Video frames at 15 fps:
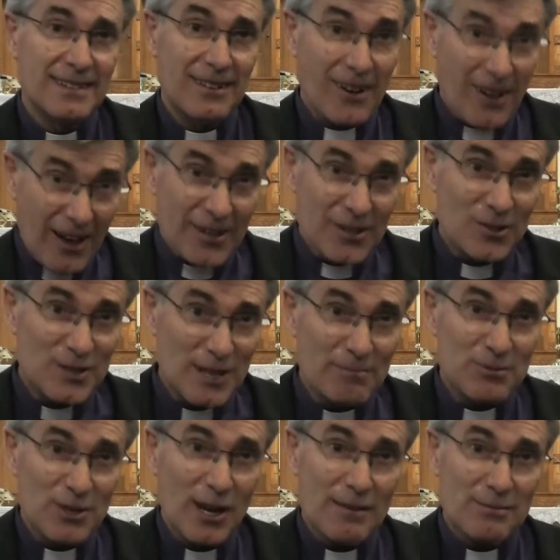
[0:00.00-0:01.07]
I do
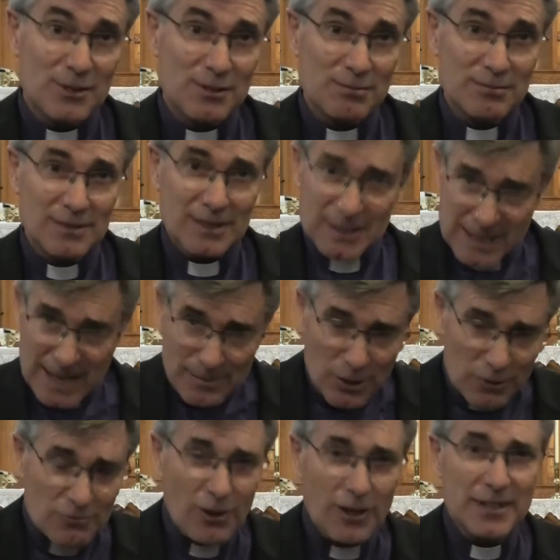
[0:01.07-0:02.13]
sometimes. Come
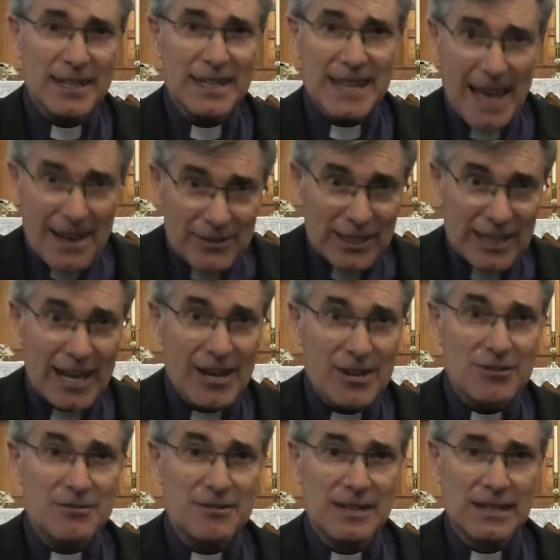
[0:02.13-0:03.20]
on, Rodney, have a
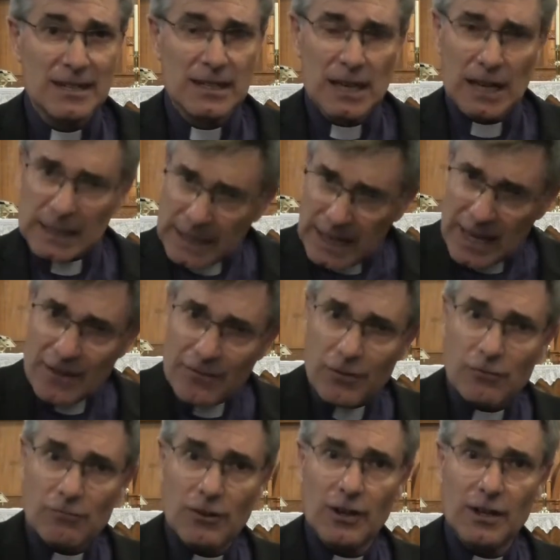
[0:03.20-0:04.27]
go.
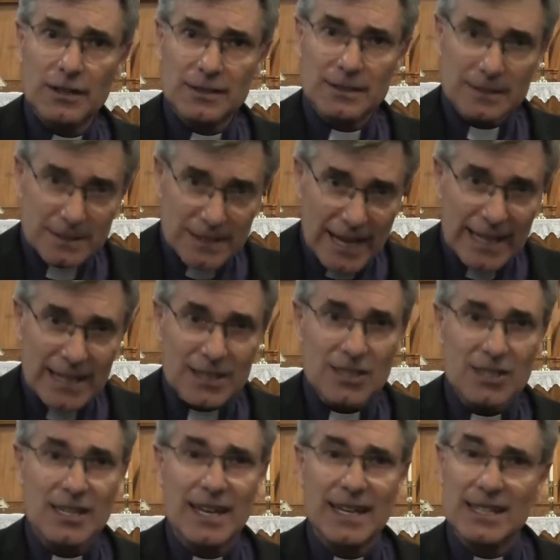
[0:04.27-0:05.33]
Careful, Rod. Take it steady.